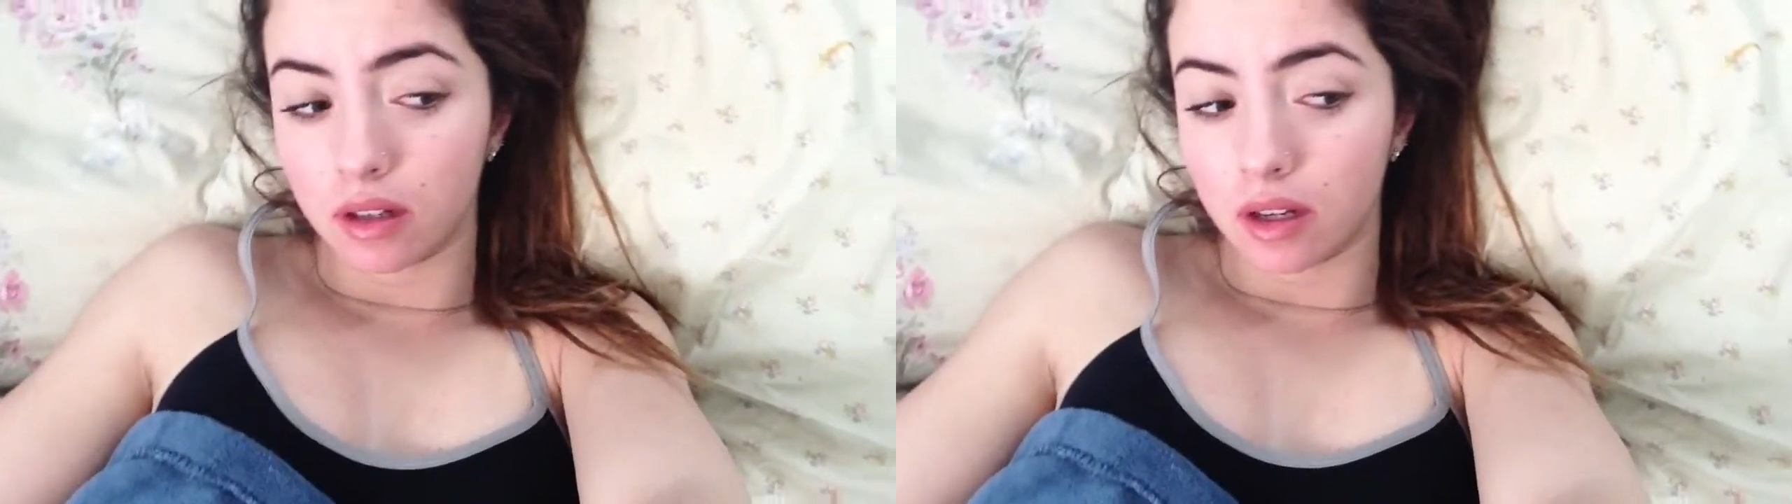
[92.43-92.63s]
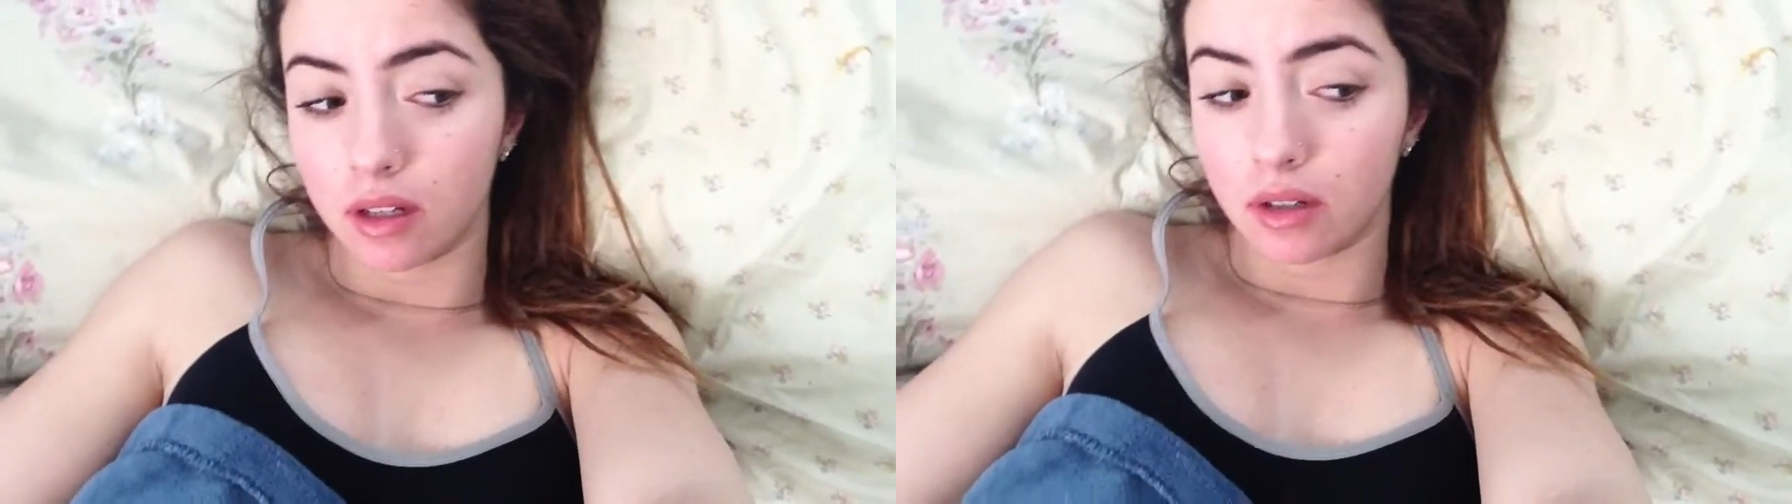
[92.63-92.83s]

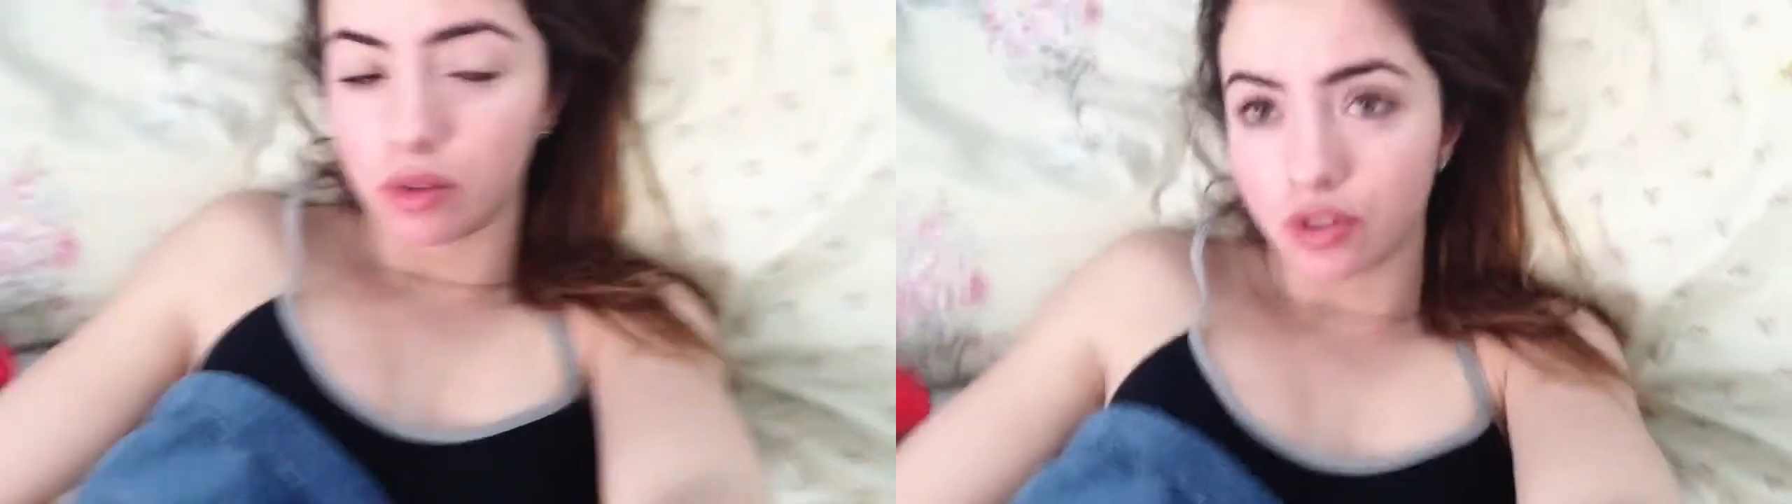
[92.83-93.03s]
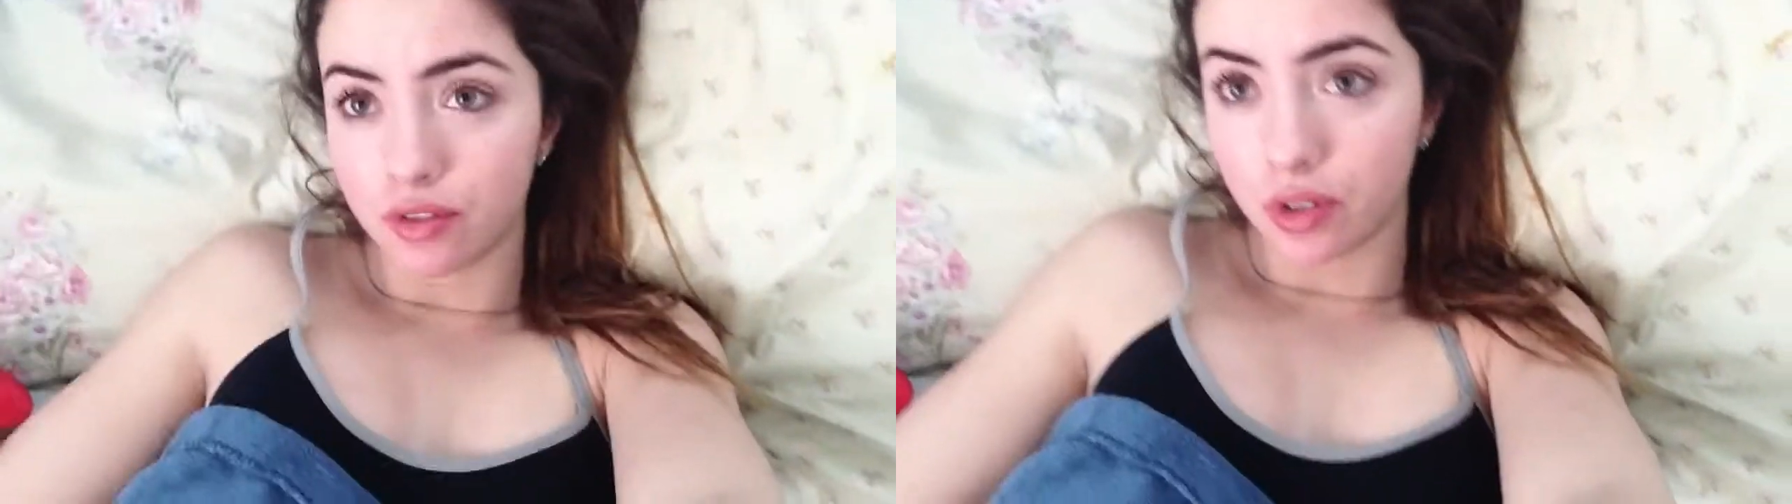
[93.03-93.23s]
I know
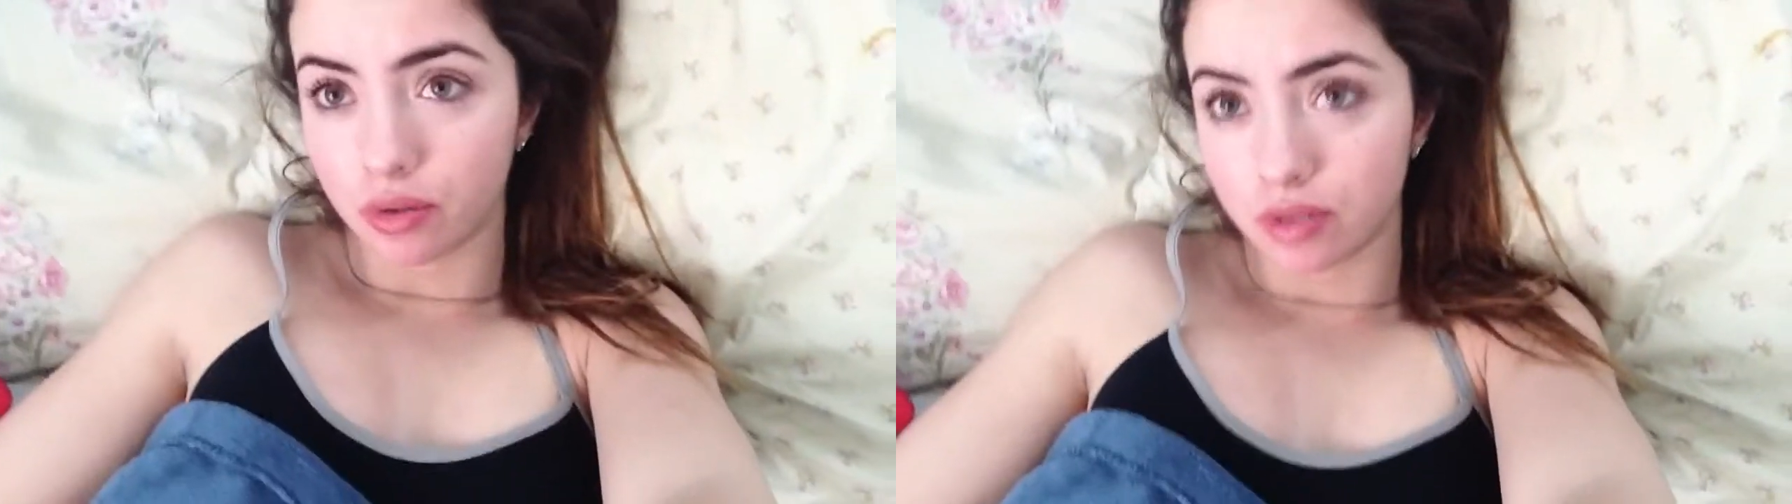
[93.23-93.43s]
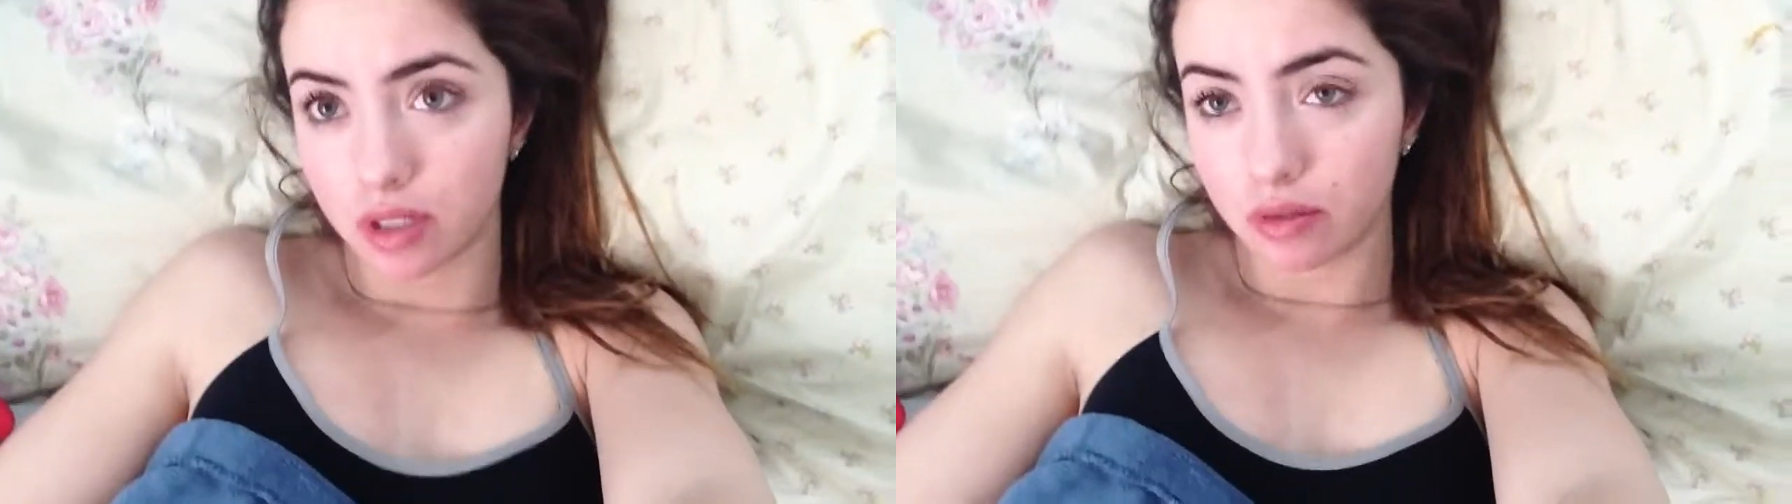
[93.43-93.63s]
this vlog
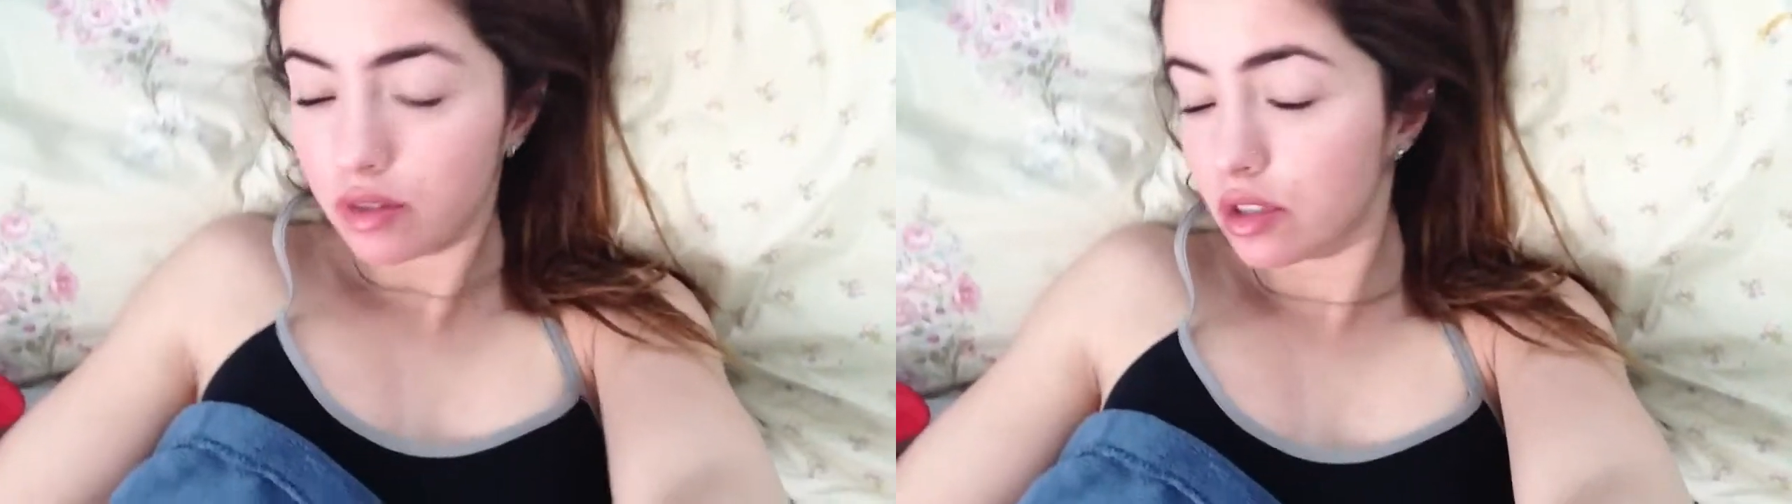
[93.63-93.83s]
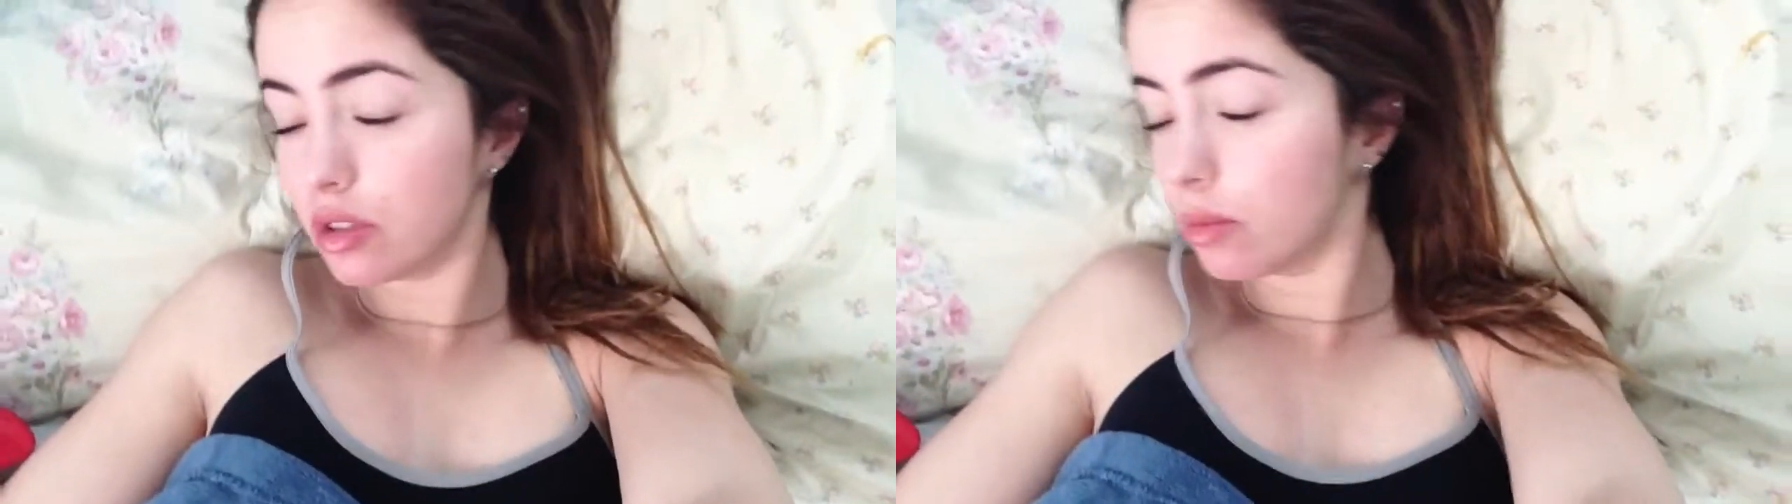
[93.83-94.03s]
was like
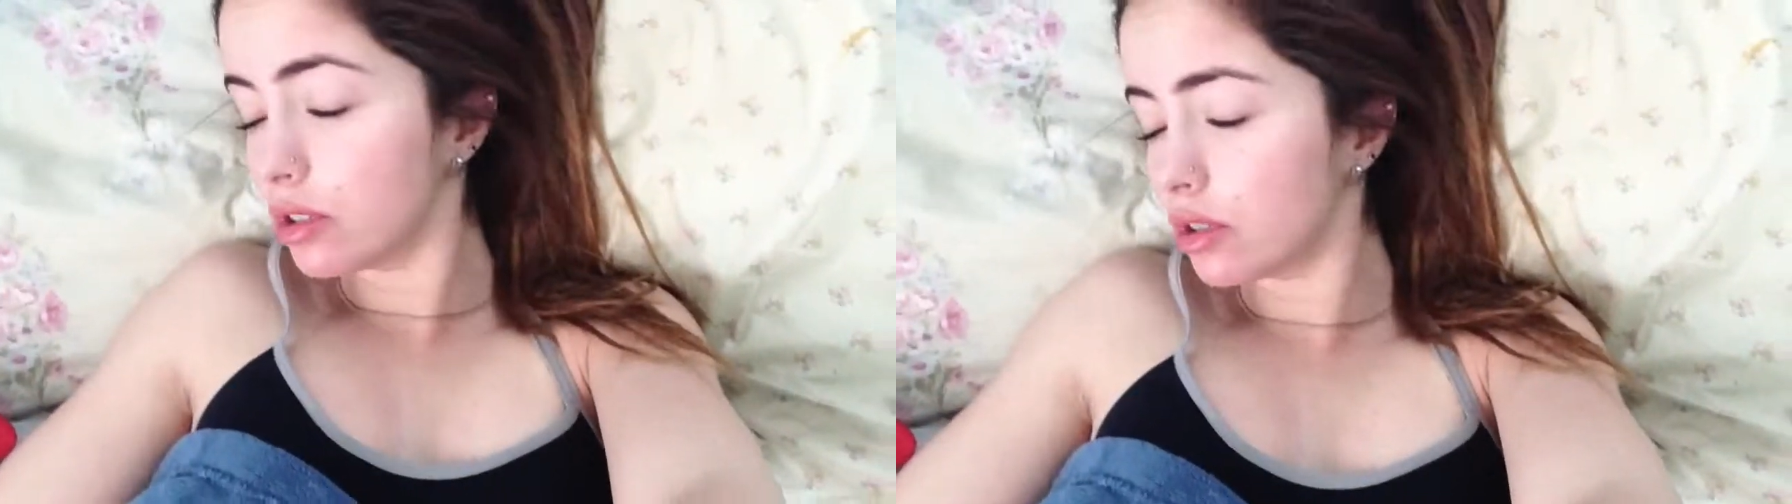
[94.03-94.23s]
super,